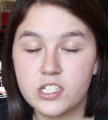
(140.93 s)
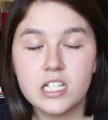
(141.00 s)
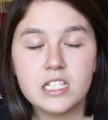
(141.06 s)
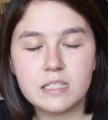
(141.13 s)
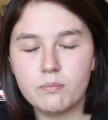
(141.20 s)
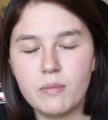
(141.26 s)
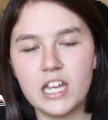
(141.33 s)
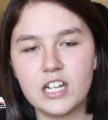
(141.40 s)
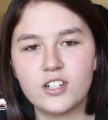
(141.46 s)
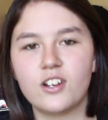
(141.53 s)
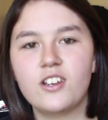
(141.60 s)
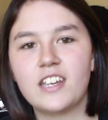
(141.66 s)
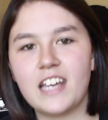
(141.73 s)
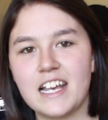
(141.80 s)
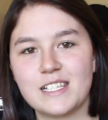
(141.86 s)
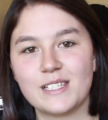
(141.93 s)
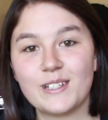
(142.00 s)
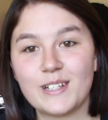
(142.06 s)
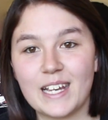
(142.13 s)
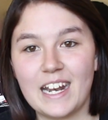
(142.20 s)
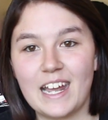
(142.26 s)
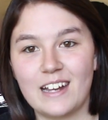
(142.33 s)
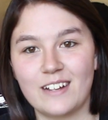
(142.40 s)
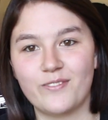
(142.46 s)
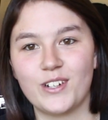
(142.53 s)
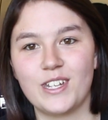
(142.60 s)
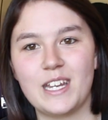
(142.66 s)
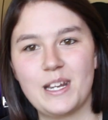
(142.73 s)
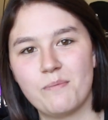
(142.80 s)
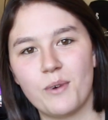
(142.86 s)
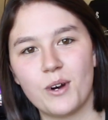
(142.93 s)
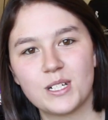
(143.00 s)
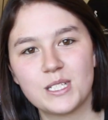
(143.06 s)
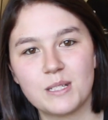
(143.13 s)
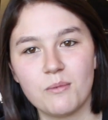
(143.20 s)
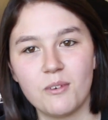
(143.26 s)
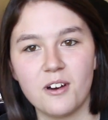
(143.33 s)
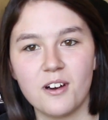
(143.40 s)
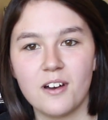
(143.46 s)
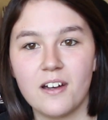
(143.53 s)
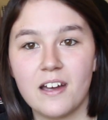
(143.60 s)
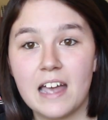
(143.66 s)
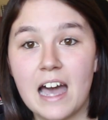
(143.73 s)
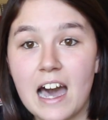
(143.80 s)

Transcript: just make sure you guys are looking out for your inbox tomorrow.